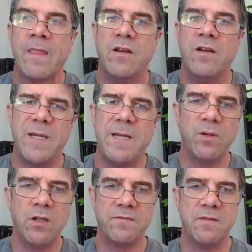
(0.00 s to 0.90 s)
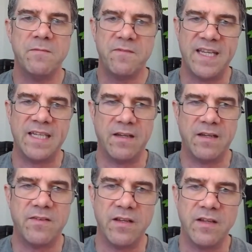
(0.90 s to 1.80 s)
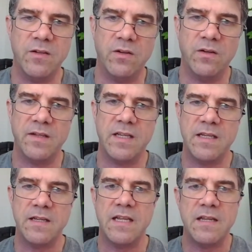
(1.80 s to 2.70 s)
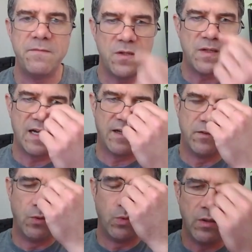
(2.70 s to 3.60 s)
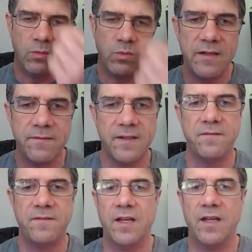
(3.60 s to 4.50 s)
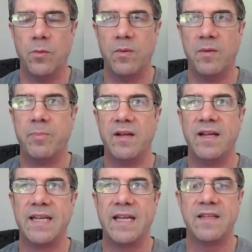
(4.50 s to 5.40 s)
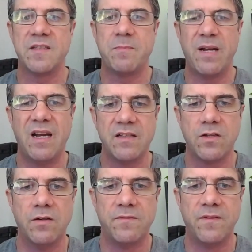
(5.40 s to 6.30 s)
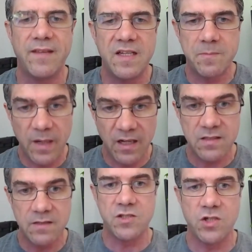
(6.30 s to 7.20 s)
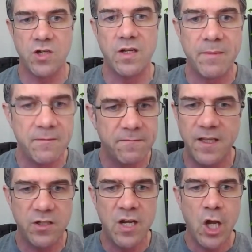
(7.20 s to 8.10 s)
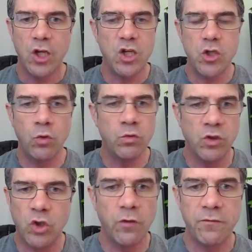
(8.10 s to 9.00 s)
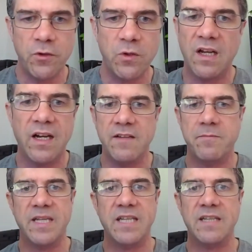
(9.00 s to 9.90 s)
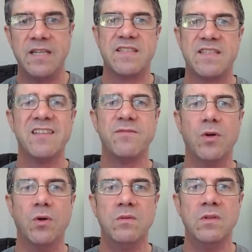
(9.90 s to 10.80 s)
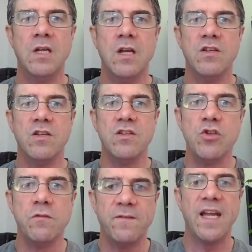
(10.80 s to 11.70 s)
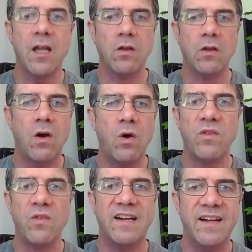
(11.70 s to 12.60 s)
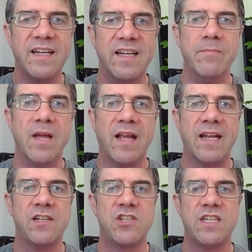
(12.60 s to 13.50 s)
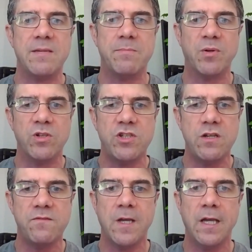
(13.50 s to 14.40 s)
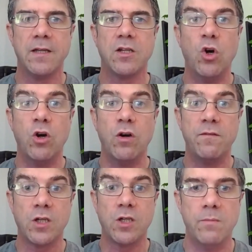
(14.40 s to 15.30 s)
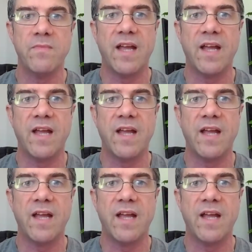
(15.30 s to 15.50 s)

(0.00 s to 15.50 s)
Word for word: people often think that, you know, if you garden, or what, what if I fail? But again, that's part of, I think it's part of a journey. I mean, failure, you don't go through life being successful. you, you fail all the time. And actually, but once you've overcome that